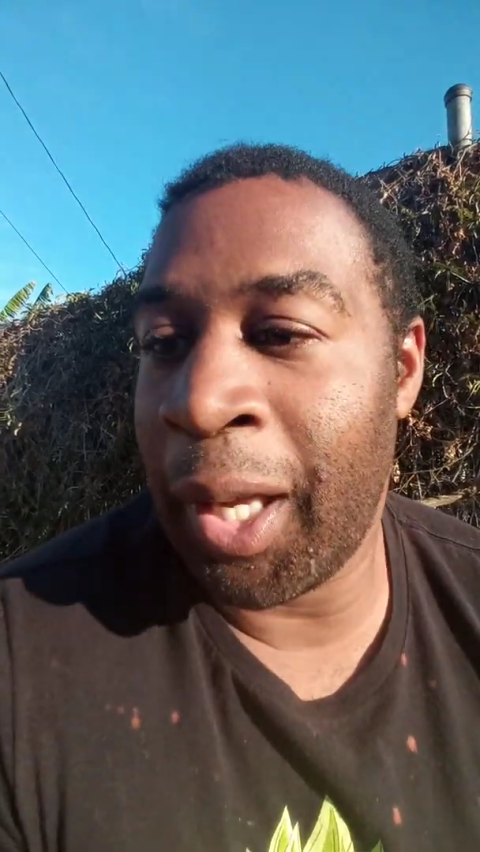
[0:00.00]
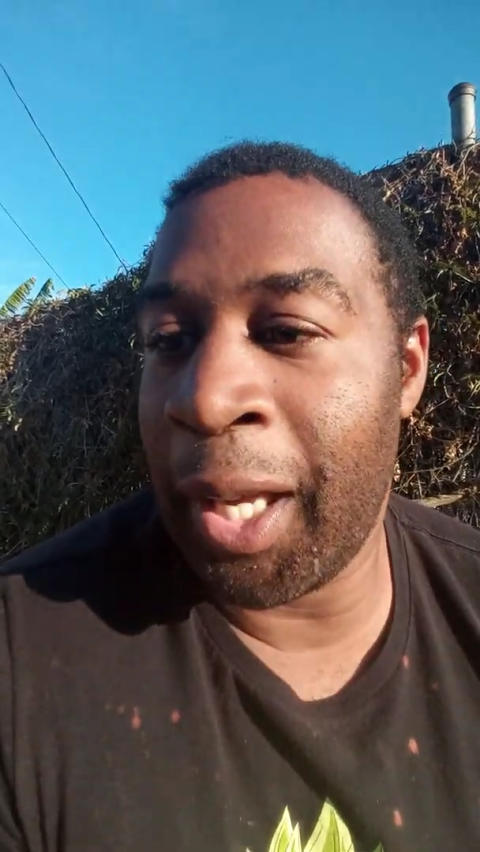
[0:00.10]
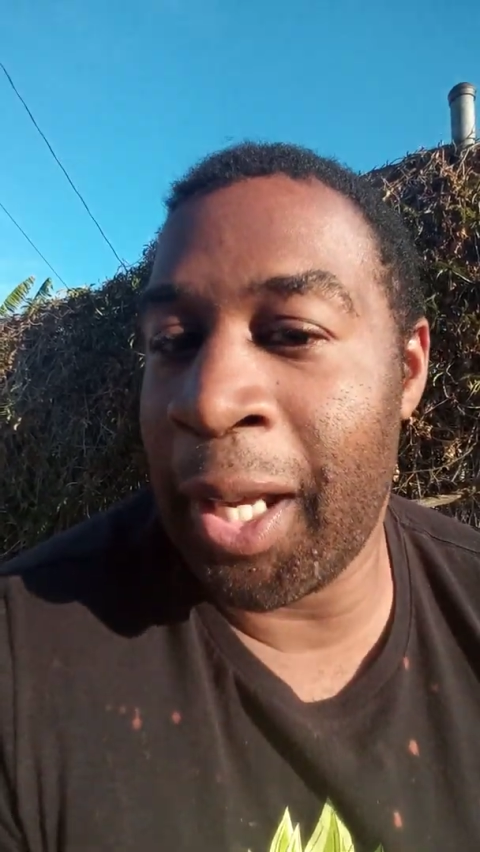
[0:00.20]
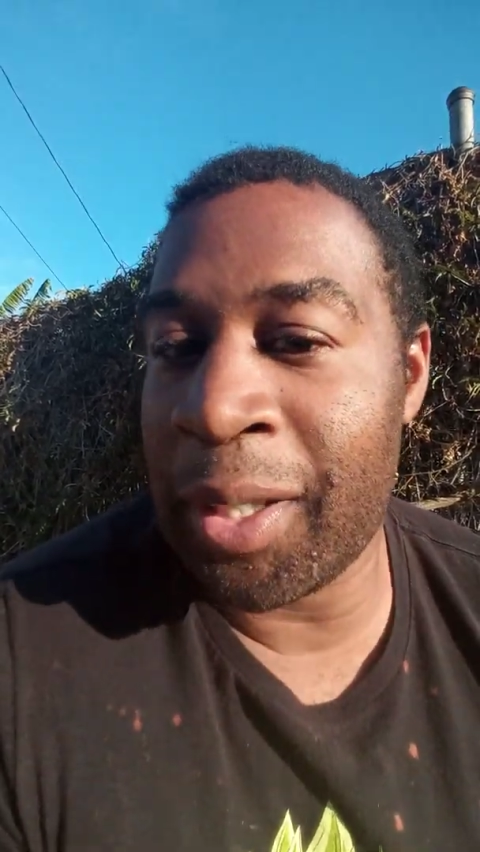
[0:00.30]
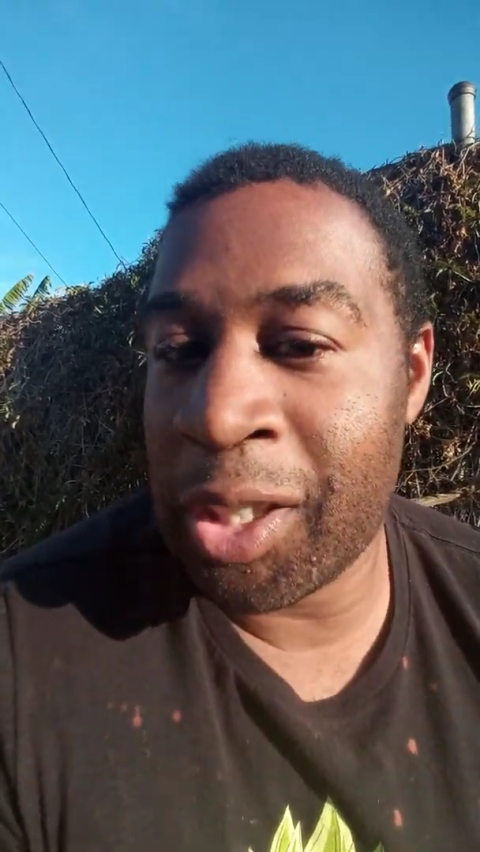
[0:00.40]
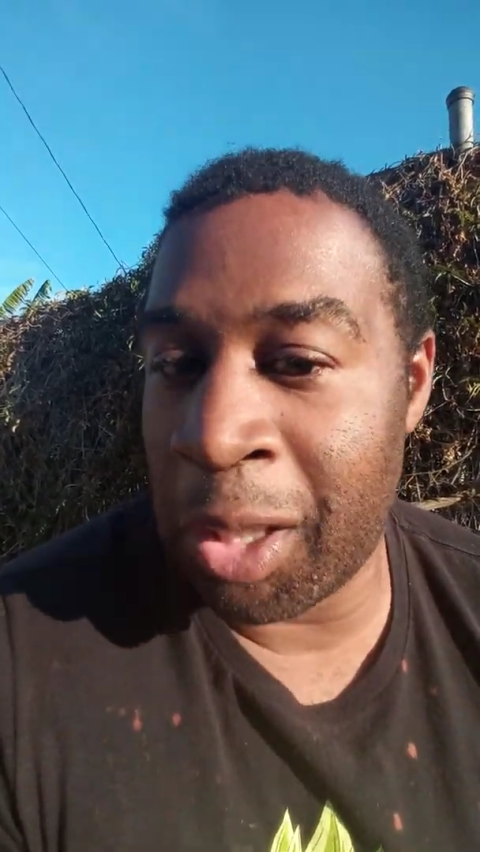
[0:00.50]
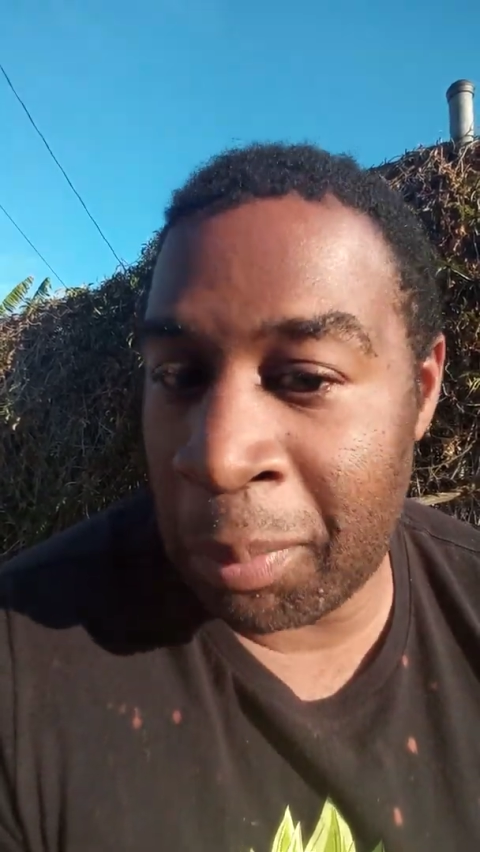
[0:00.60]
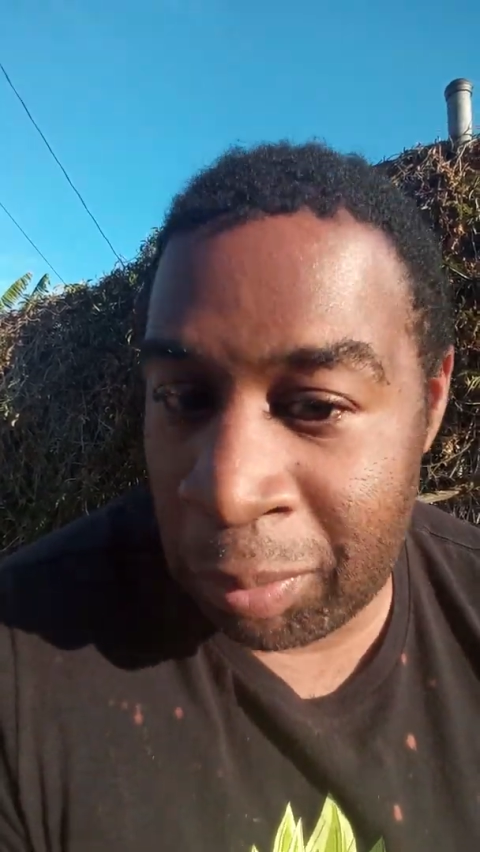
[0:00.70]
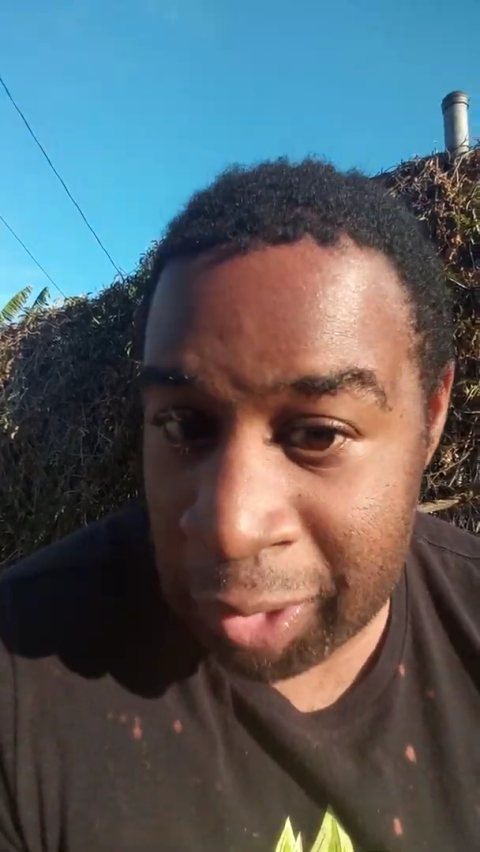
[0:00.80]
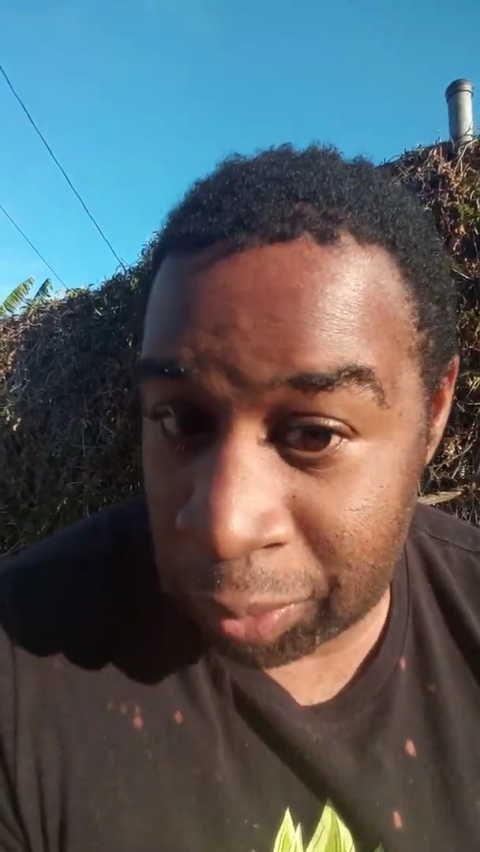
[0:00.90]
And some
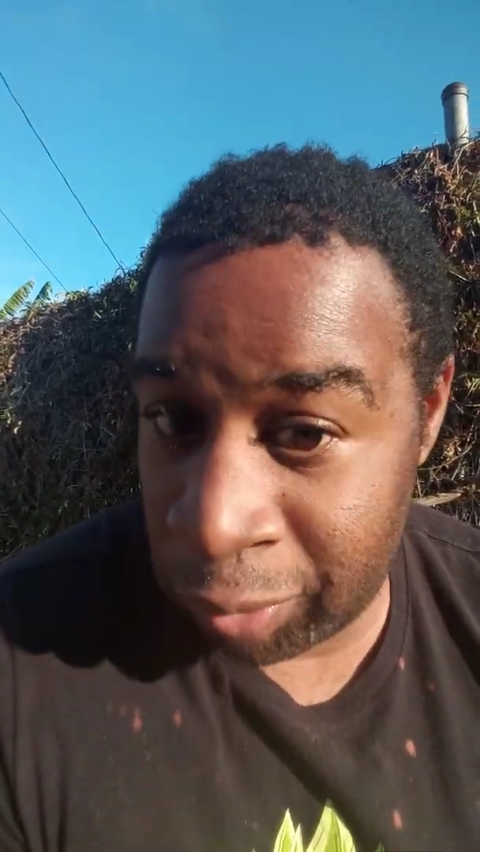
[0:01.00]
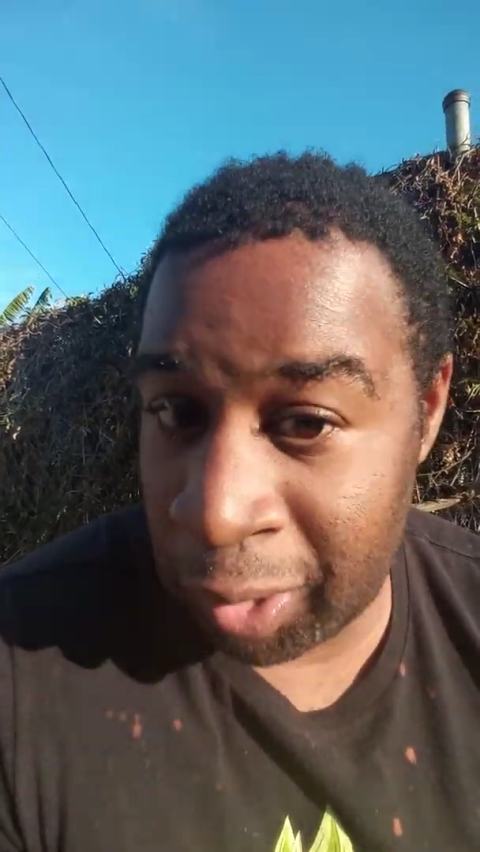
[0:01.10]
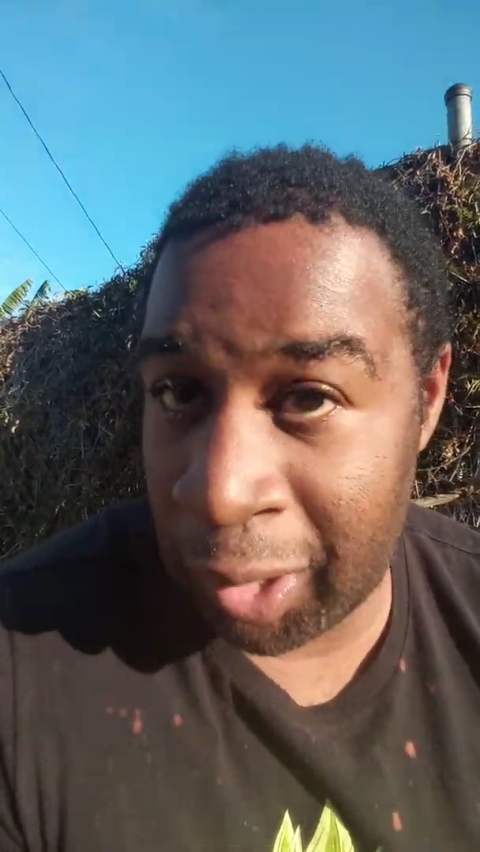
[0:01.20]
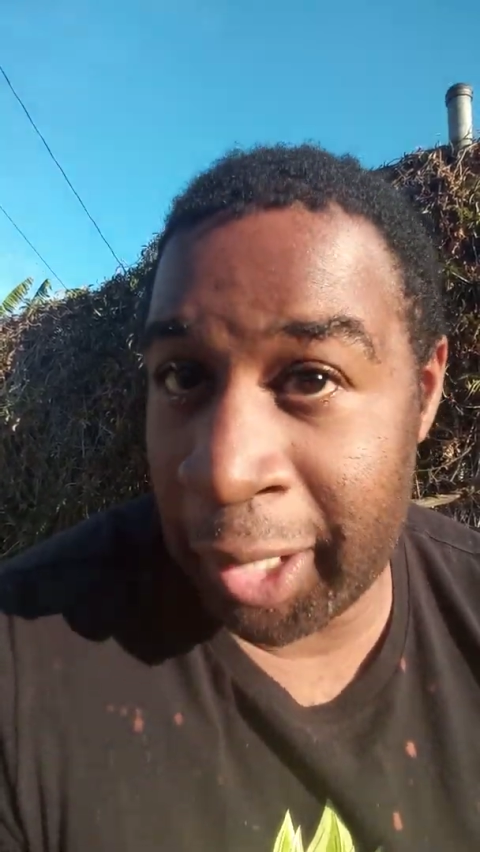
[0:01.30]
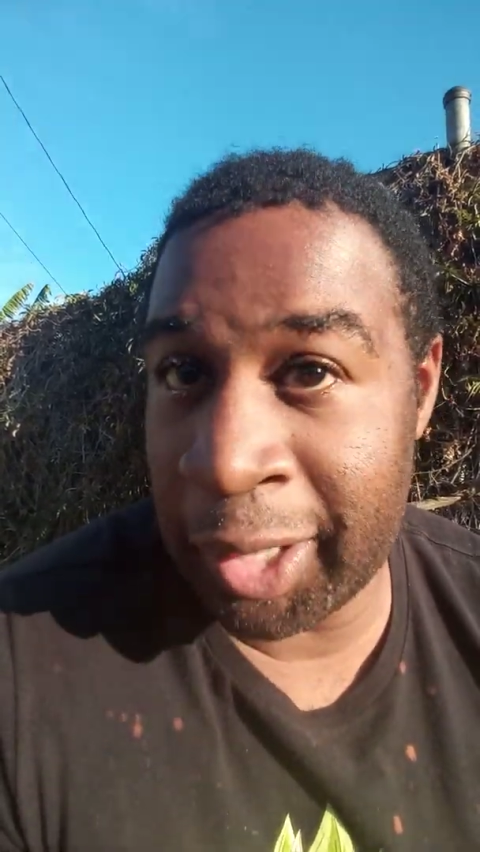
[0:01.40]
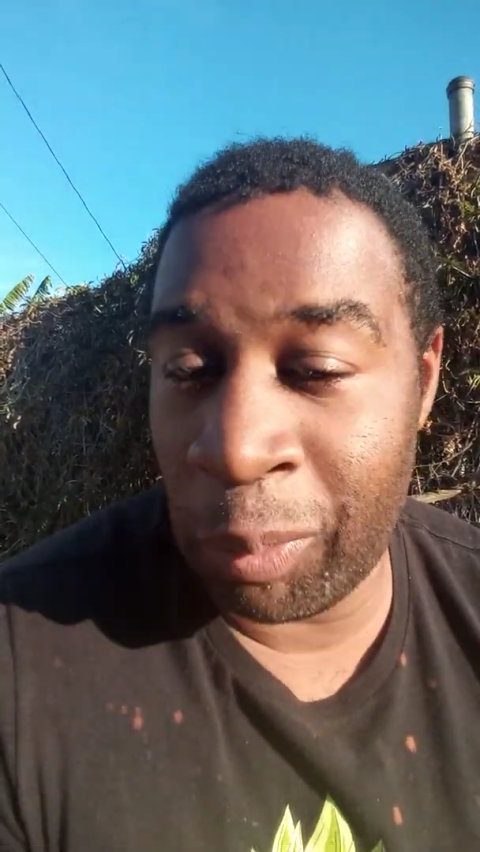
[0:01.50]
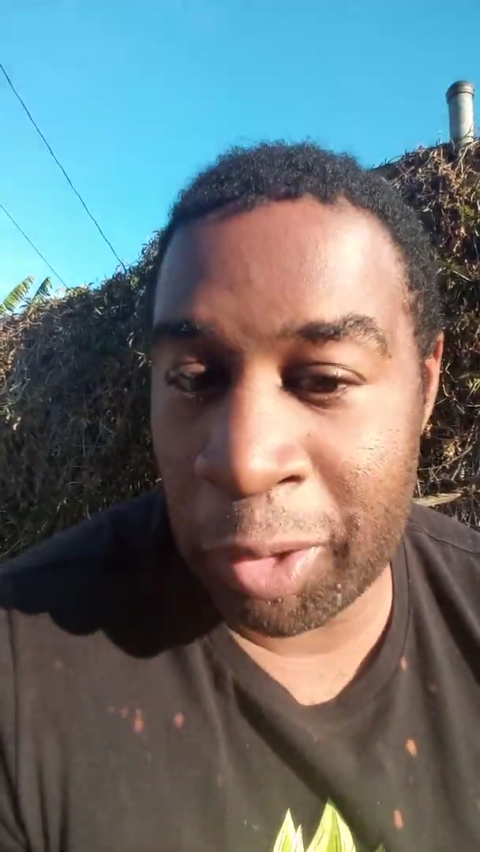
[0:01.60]
of us feel like that.